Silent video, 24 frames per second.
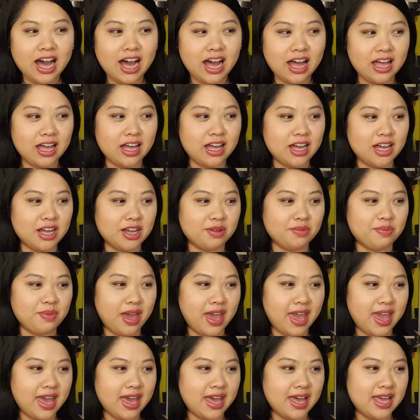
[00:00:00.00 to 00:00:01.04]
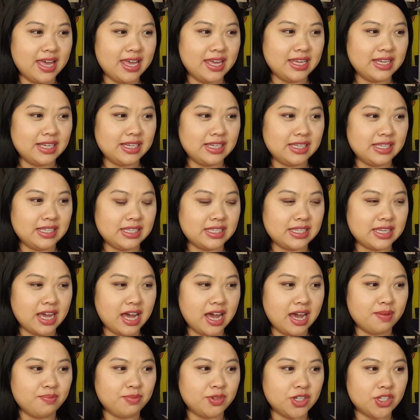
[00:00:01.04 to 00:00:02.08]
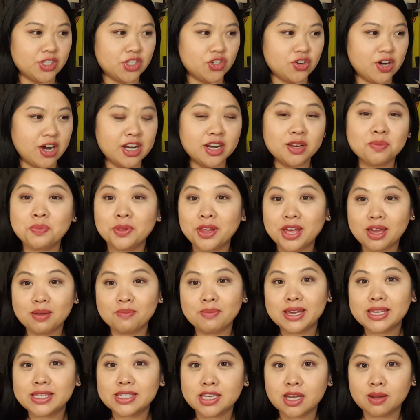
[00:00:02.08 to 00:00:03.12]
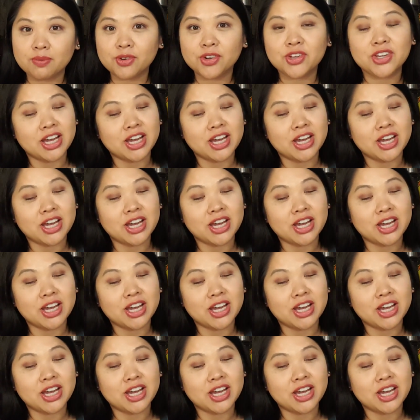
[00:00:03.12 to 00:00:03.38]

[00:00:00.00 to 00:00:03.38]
Um, and I'm just trying to plan my summer.